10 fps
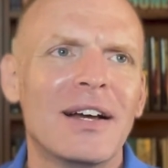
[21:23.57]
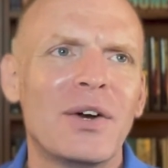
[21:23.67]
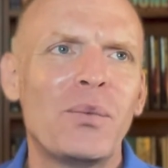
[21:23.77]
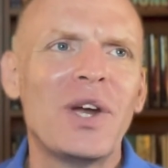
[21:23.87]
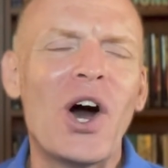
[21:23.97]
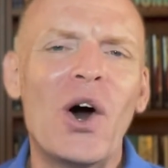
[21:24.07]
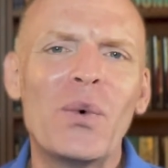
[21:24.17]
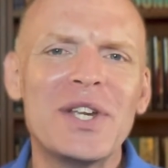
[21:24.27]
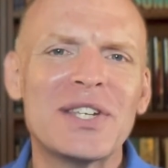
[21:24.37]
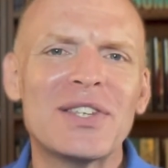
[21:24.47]
We
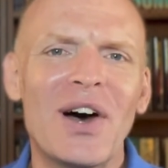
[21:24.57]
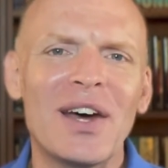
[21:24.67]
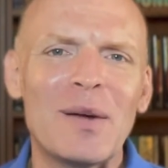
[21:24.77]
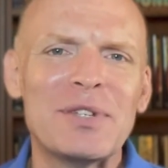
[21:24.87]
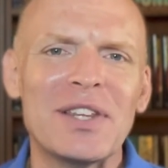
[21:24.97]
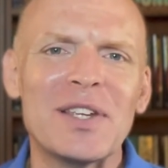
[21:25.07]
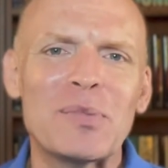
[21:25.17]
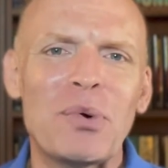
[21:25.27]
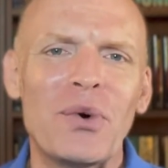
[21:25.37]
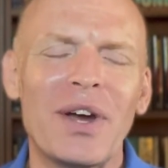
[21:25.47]
always thought up to this
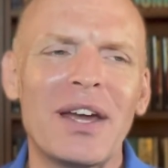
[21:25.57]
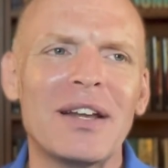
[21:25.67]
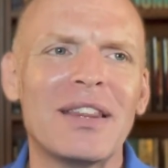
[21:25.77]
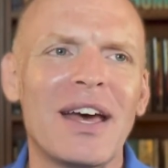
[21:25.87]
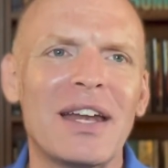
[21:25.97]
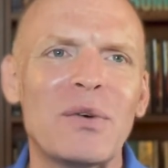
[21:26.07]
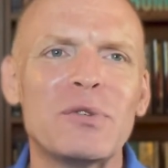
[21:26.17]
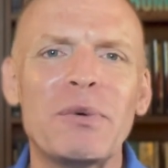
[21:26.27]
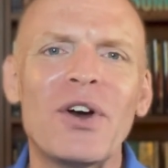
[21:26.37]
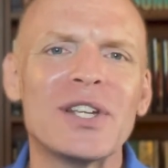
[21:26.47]
point that it was
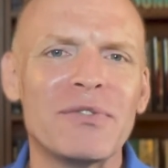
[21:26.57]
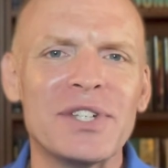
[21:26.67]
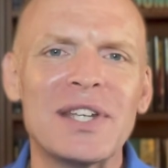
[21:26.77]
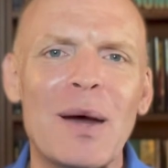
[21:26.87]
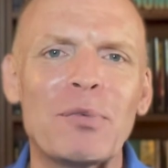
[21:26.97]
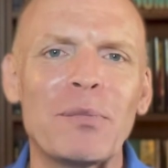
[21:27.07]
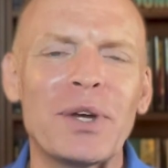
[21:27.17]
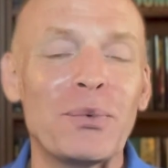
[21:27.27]
because of his temperament,